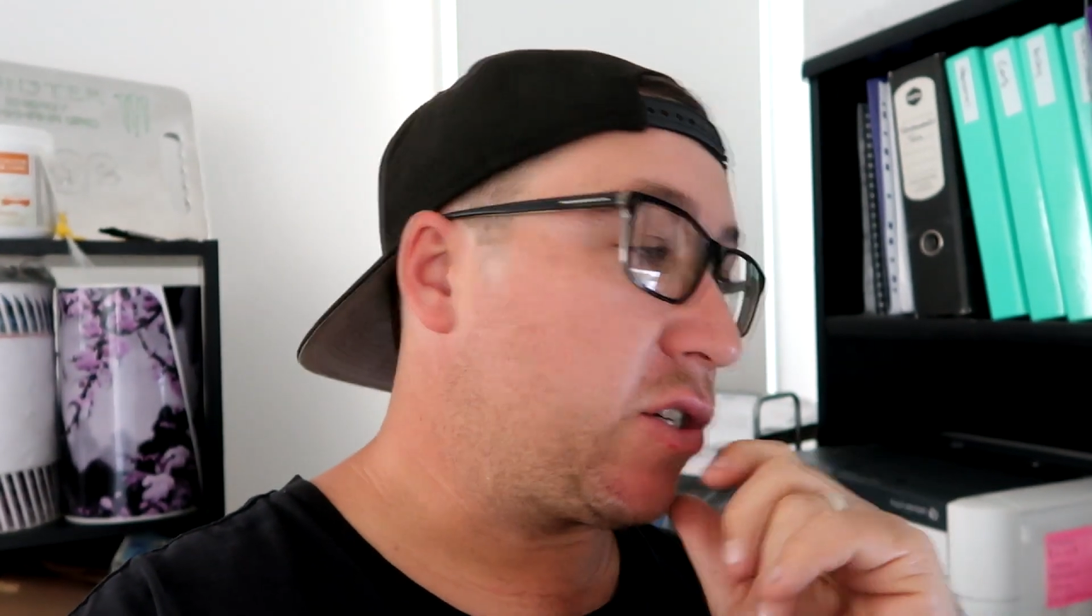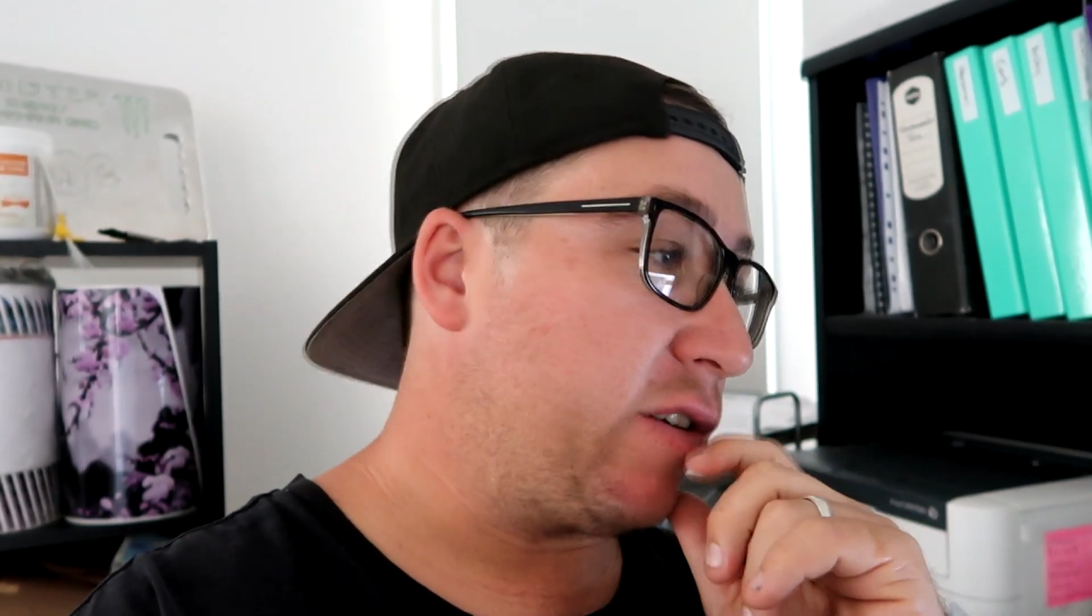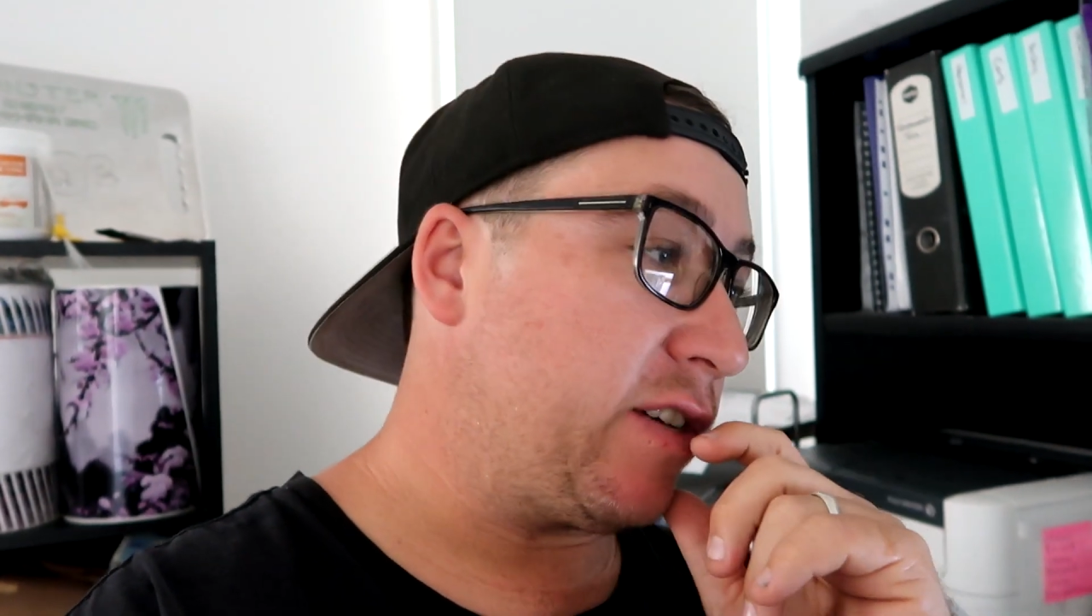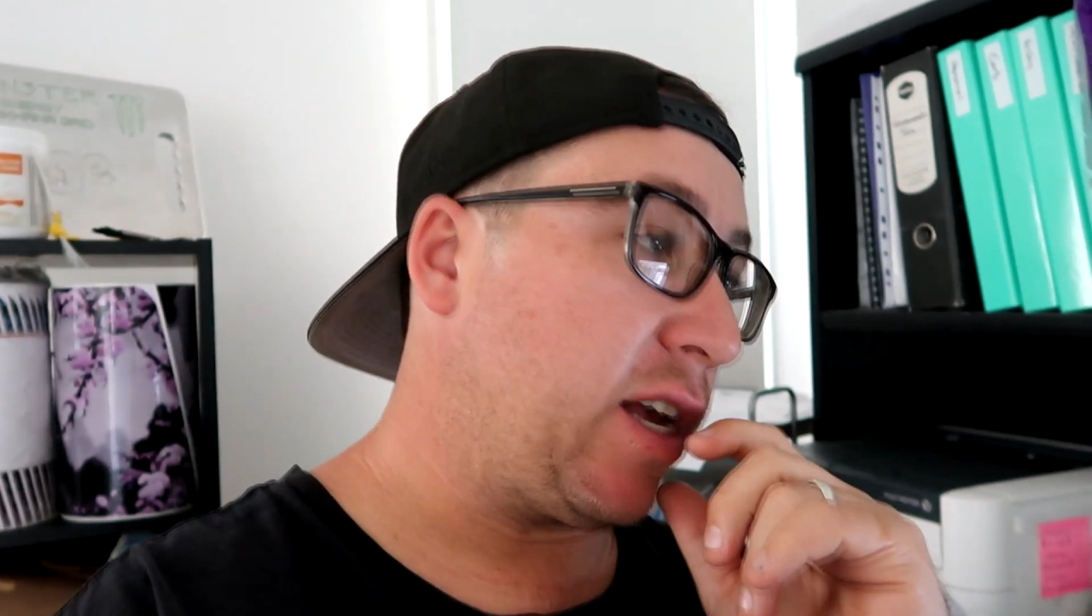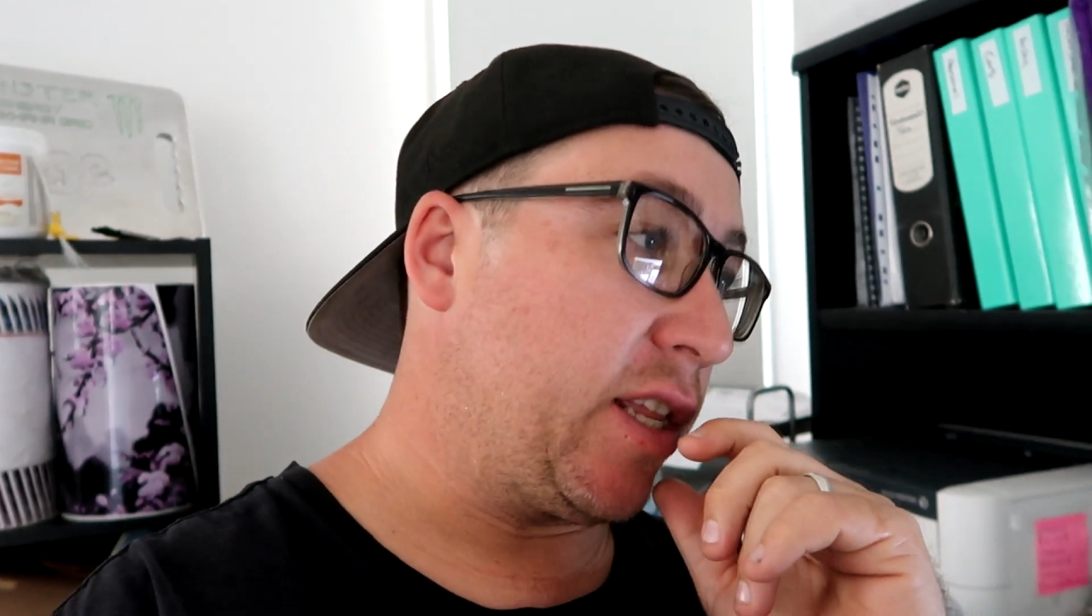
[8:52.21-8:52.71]

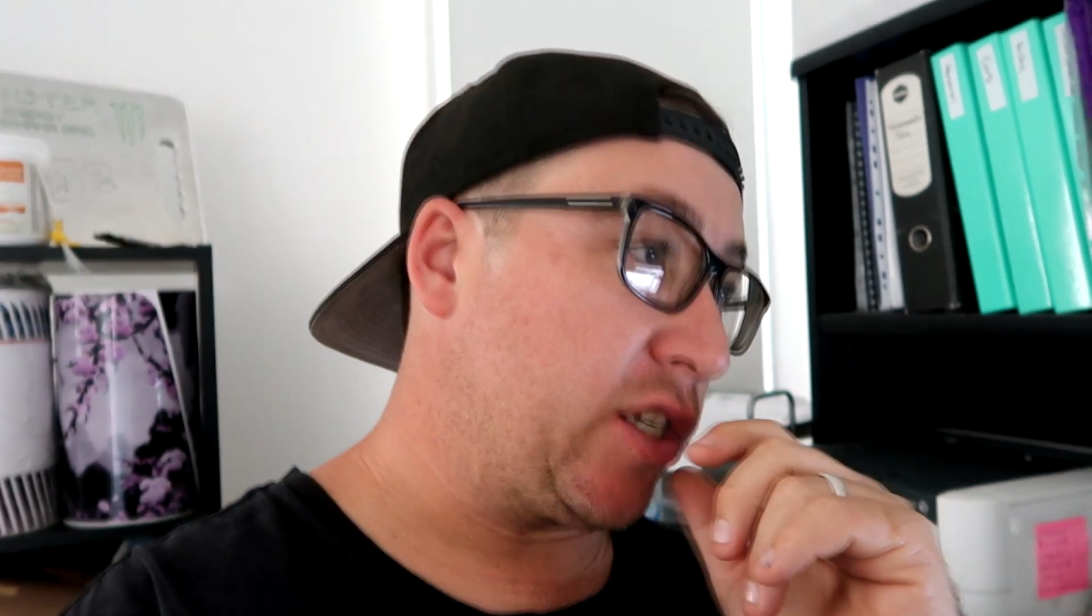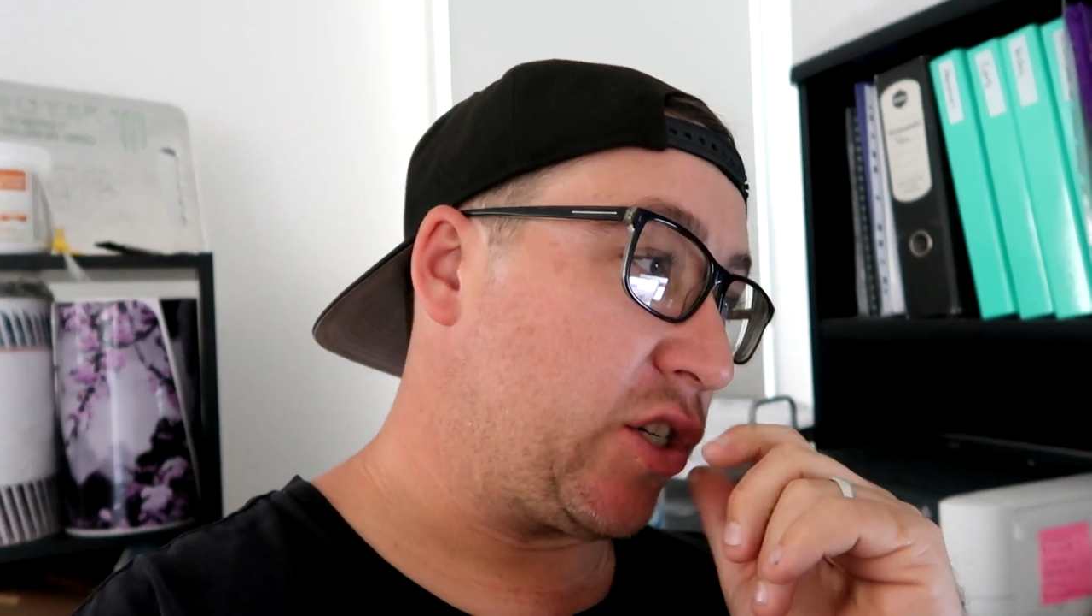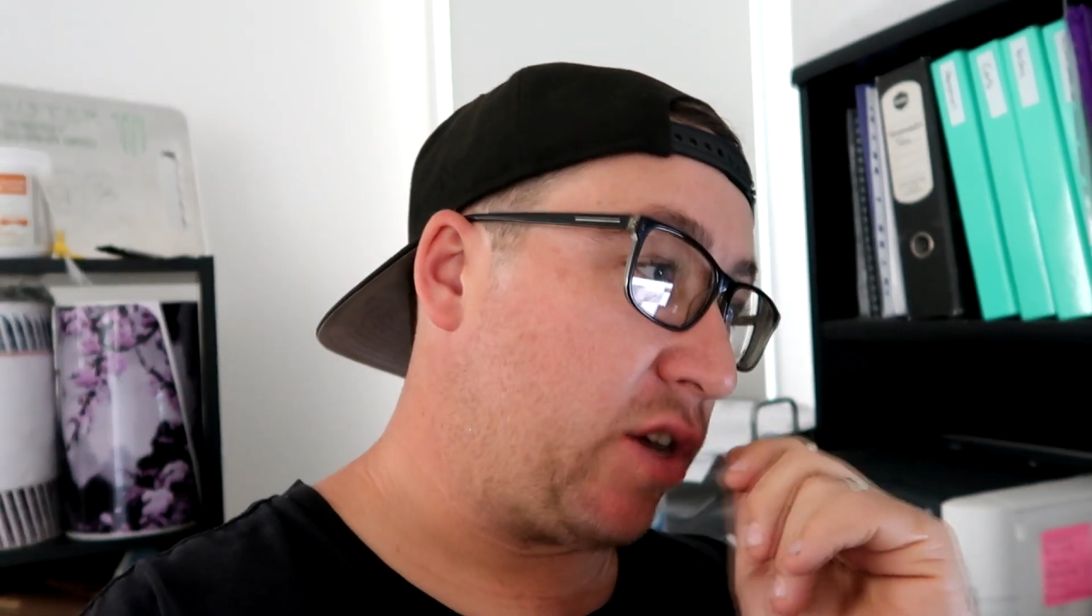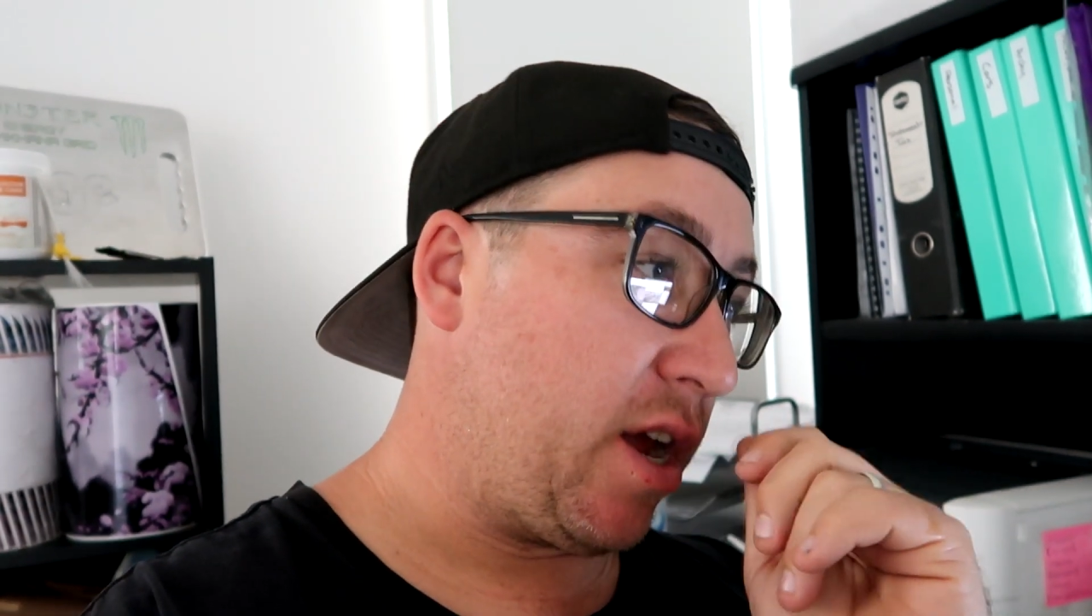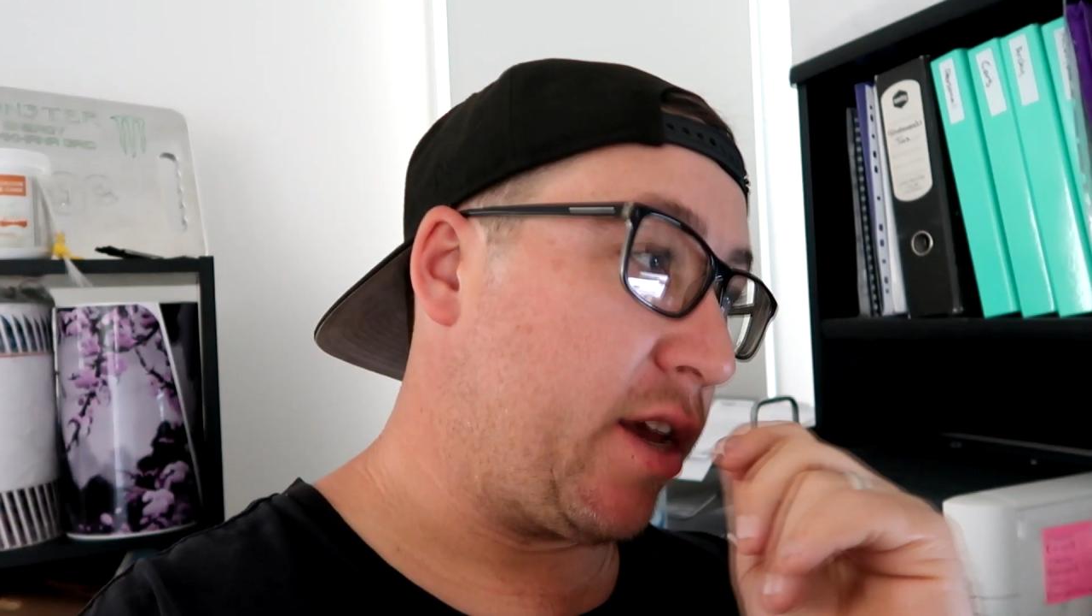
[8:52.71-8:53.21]
Drift Challenge
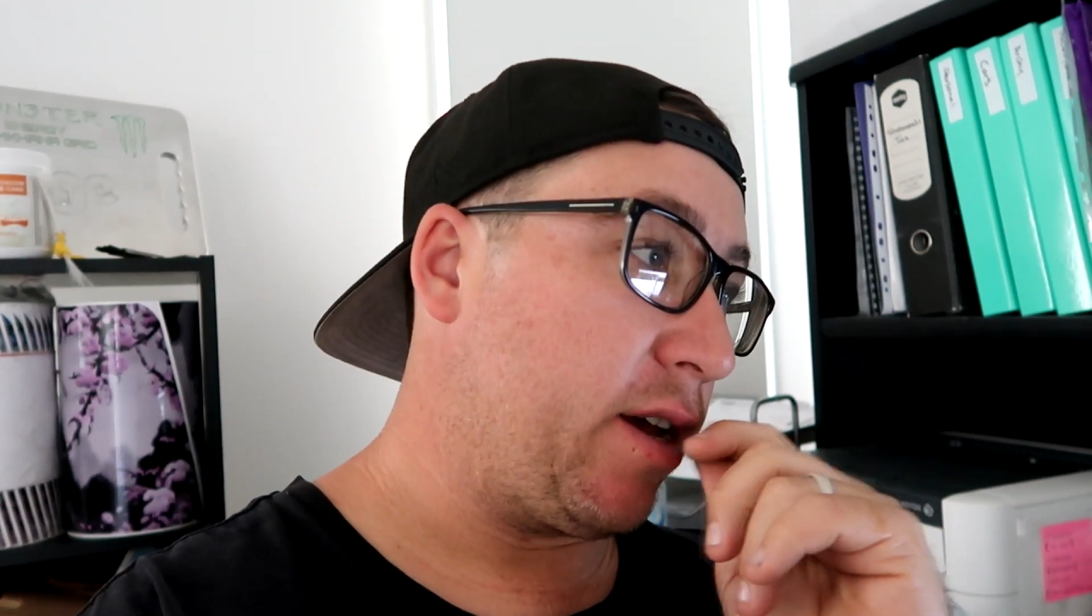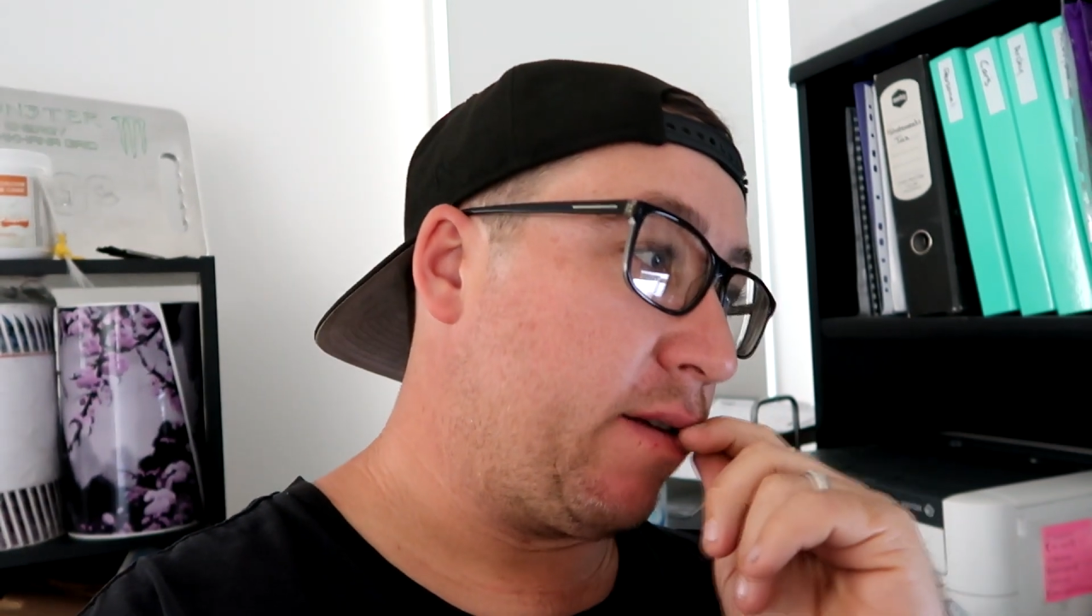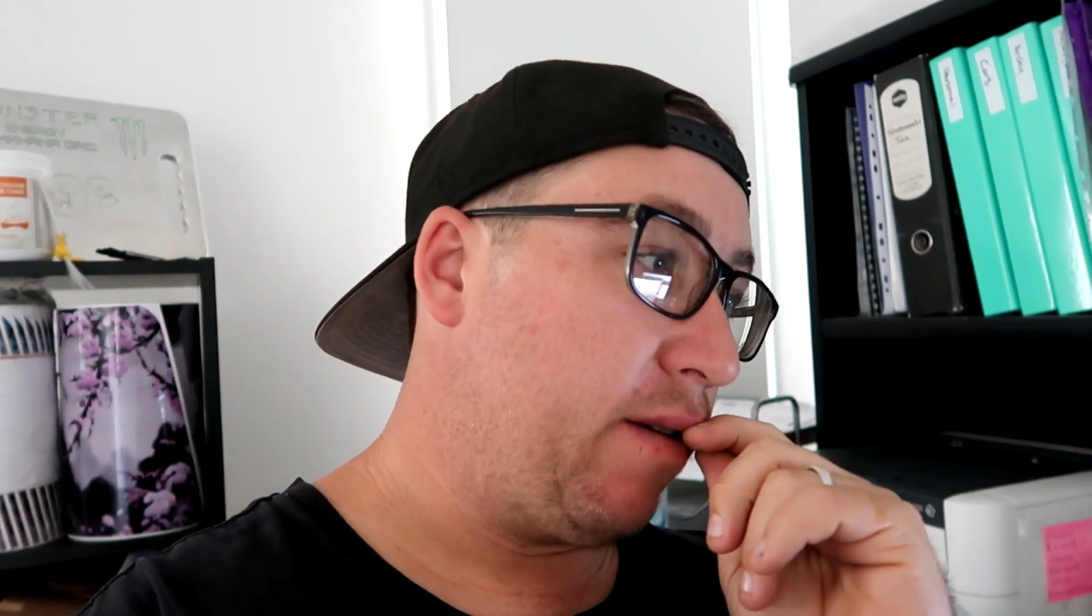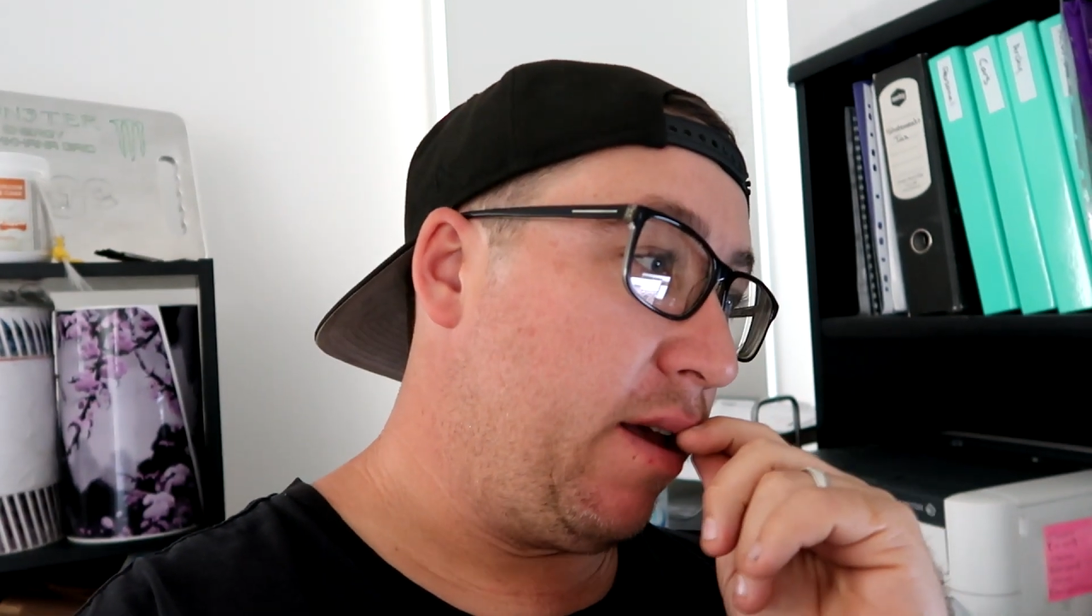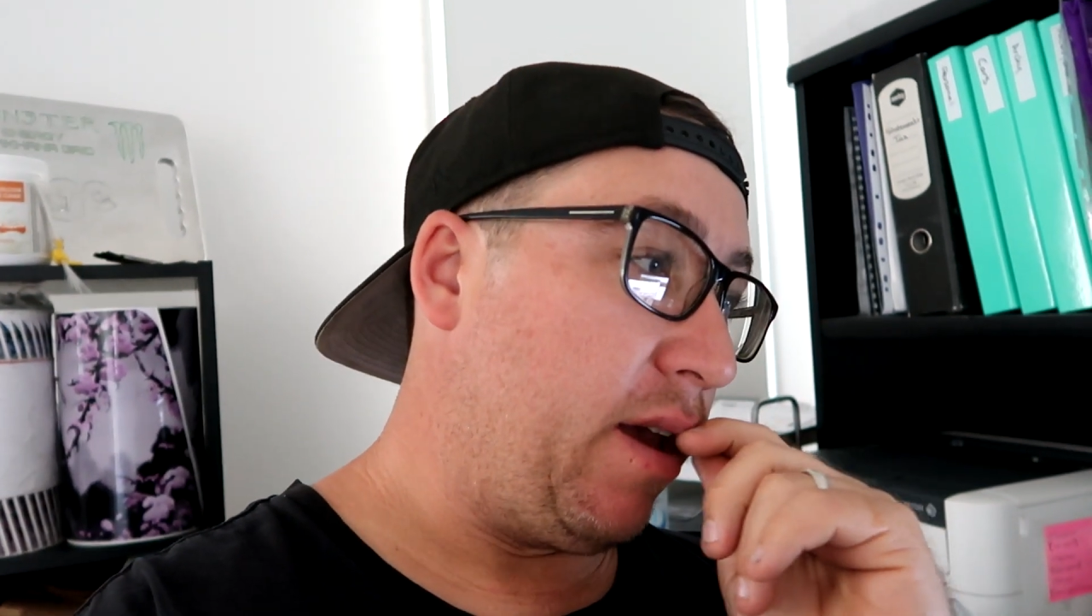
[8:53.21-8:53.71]
Australia.